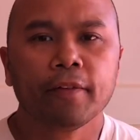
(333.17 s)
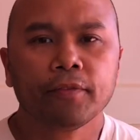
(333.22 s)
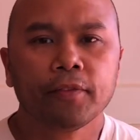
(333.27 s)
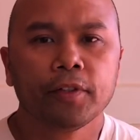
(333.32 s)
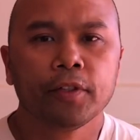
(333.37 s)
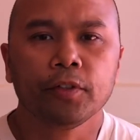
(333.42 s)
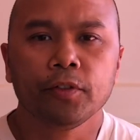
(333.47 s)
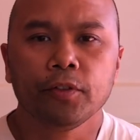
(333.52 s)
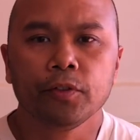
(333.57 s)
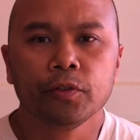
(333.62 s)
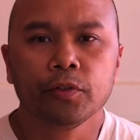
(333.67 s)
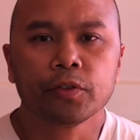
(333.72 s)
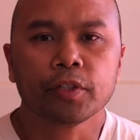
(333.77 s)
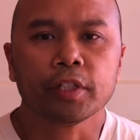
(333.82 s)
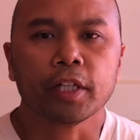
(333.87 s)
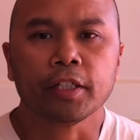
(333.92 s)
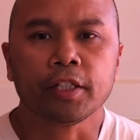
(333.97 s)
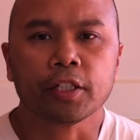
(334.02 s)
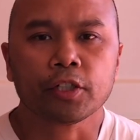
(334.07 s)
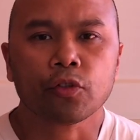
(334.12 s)
to use
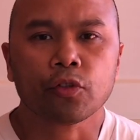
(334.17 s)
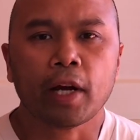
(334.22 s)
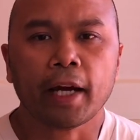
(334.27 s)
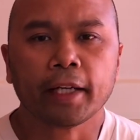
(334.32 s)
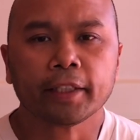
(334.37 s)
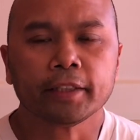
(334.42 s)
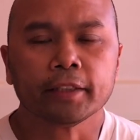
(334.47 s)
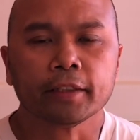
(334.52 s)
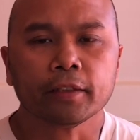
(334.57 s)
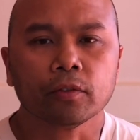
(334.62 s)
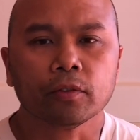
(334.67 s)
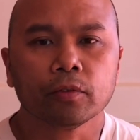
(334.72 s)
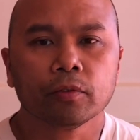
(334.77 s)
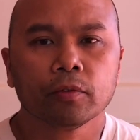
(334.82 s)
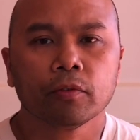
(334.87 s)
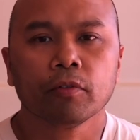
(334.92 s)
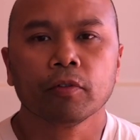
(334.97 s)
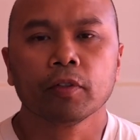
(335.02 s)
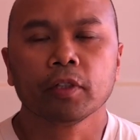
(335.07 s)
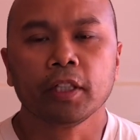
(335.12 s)
a
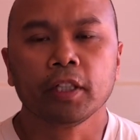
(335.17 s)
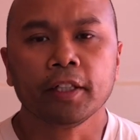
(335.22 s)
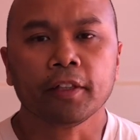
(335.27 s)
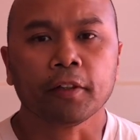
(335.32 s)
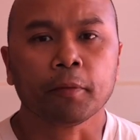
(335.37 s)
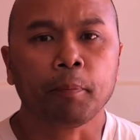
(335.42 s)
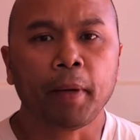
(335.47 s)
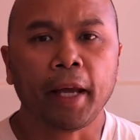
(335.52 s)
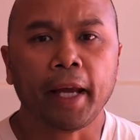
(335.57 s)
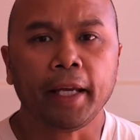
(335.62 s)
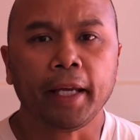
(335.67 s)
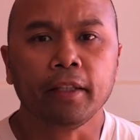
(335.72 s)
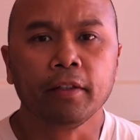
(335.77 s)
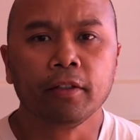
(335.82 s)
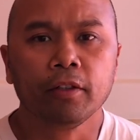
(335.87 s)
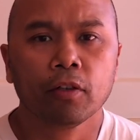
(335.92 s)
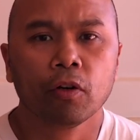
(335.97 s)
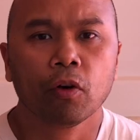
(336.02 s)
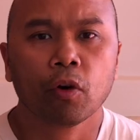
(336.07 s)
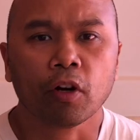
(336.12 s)
distraction, either
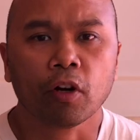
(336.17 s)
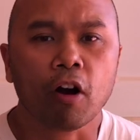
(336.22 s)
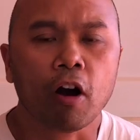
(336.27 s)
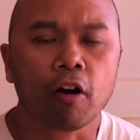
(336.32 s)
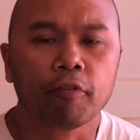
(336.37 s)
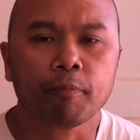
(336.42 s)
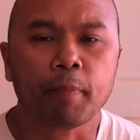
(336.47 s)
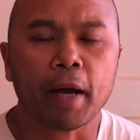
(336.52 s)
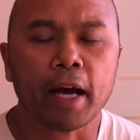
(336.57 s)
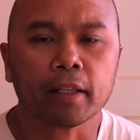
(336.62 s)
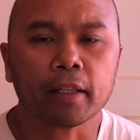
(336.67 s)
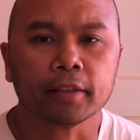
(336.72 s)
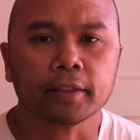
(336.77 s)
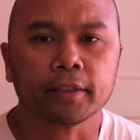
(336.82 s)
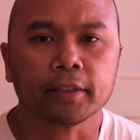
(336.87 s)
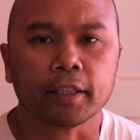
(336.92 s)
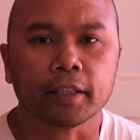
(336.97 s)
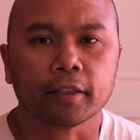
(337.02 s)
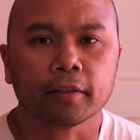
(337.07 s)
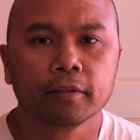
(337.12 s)
pain or
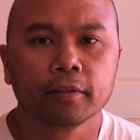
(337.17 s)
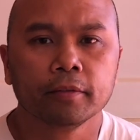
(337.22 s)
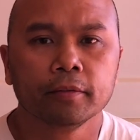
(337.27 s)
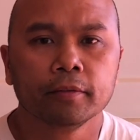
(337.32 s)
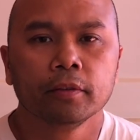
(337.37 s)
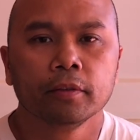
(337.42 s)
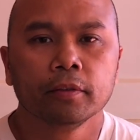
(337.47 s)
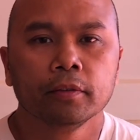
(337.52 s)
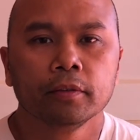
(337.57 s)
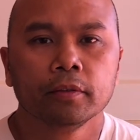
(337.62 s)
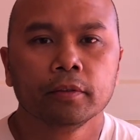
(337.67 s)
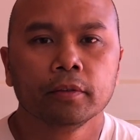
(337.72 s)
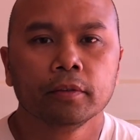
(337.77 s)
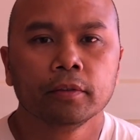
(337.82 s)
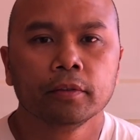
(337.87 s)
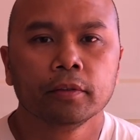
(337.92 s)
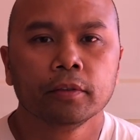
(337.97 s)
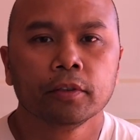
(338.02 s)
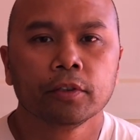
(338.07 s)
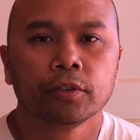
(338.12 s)
off-balancing.
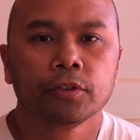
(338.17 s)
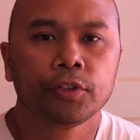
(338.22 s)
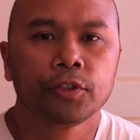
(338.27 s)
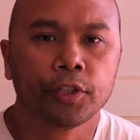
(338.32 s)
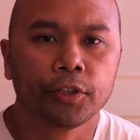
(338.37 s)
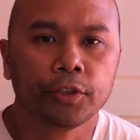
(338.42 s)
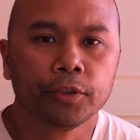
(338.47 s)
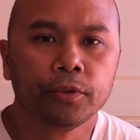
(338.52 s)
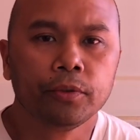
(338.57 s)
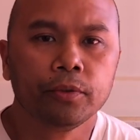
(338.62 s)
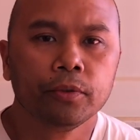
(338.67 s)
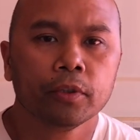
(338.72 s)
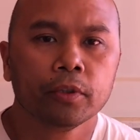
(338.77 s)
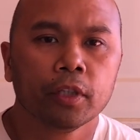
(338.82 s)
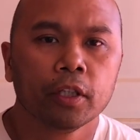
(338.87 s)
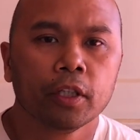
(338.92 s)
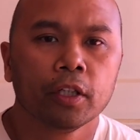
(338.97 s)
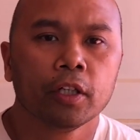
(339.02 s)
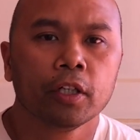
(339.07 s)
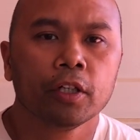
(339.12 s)
2,
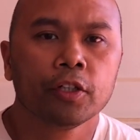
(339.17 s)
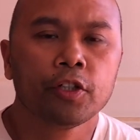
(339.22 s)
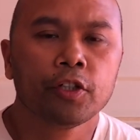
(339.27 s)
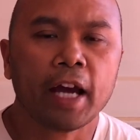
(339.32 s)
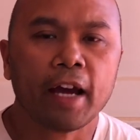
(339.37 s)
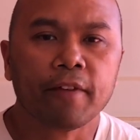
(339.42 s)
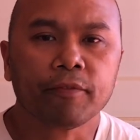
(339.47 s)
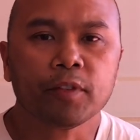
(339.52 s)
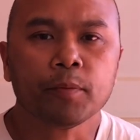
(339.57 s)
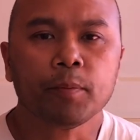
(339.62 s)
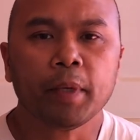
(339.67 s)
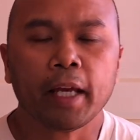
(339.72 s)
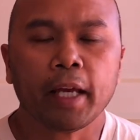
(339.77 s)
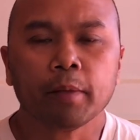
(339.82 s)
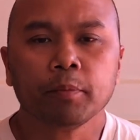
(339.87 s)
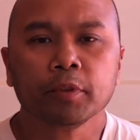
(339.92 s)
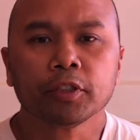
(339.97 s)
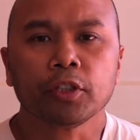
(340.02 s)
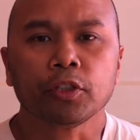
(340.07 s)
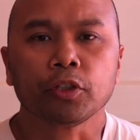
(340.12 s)
you have to be
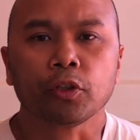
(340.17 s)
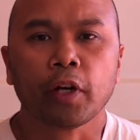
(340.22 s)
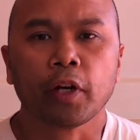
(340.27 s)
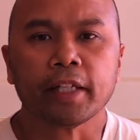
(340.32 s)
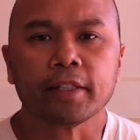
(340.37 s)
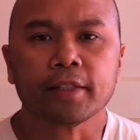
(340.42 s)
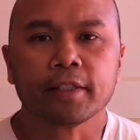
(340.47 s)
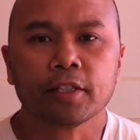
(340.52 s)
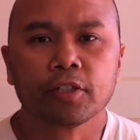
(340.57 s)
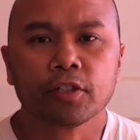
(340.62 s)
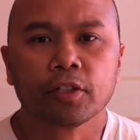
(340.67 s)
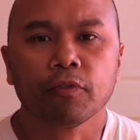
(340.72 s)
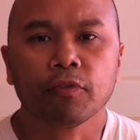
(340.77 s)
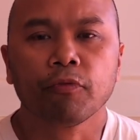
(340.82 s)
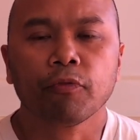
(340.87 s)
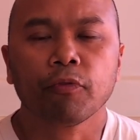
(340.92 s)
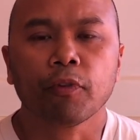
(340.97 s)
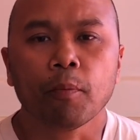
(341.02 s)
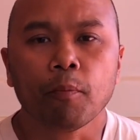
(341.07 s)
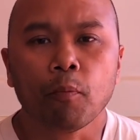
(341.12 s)
able to transition
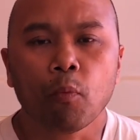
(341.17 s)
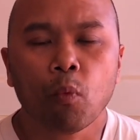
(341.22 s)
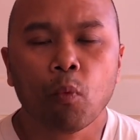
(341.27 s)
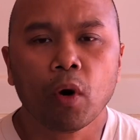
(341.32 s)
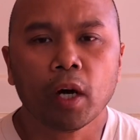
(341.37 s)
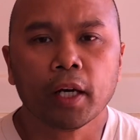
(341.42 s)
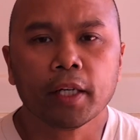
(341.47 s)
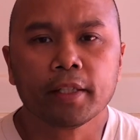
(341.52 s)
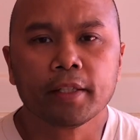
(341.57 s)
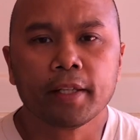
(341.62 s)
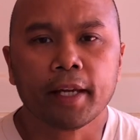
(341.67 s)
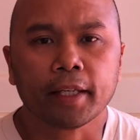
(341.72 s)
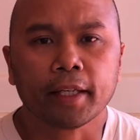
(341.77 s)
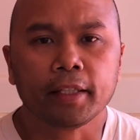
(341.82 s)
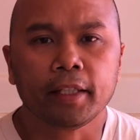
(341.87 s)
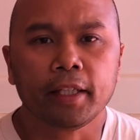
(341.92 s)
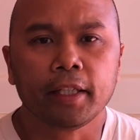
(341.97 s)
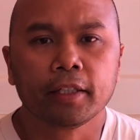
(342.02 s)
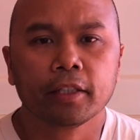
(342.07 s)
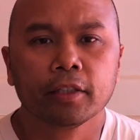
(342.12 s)
from one
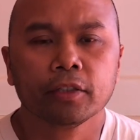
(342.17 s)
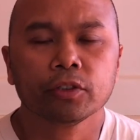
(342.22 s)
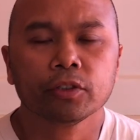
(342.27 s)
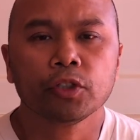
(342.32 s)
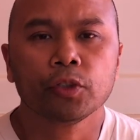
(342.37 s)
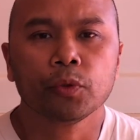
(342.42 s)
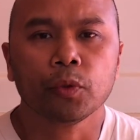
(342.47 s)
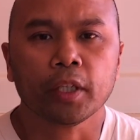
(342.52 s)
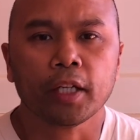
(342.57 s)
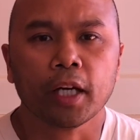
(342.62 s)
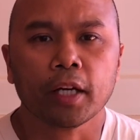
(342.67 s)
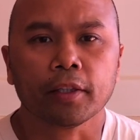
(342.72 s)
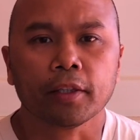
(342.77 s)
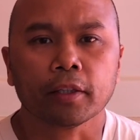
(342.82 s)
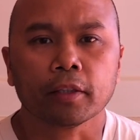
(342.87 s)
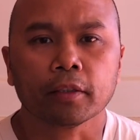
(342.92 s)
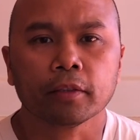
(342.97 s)
technique to another.